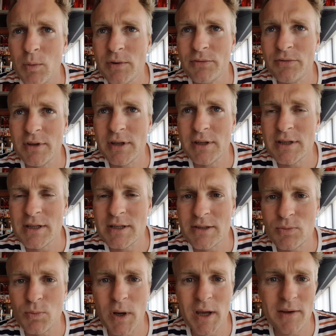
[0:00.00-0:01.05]
we've seen
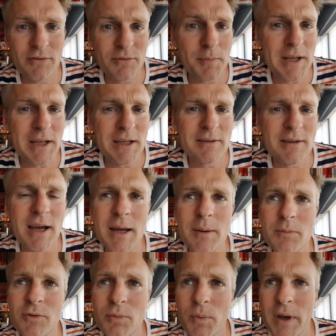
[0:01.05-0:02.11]
these waves many
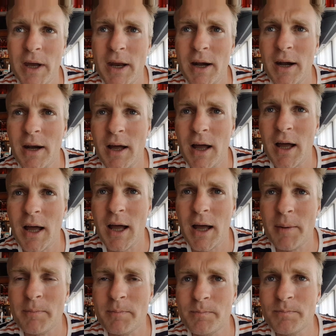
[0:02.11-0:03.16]
times where
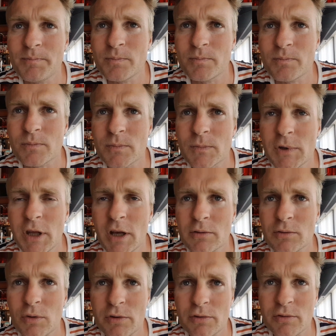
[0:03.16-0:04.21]
the
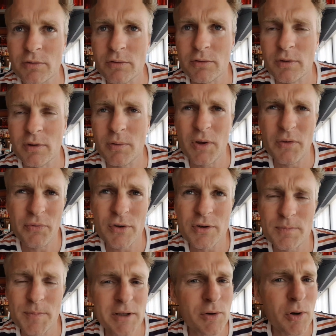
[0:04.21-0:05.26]
altcoins,
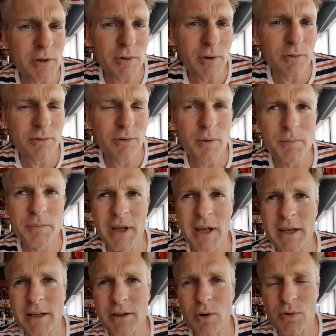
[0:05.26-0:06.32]
first Bitcoin goes up,
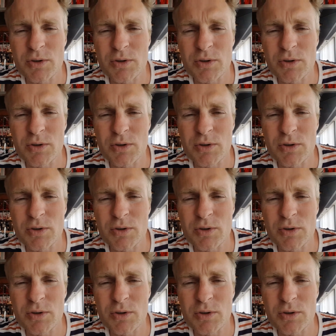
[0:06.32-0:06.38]
then it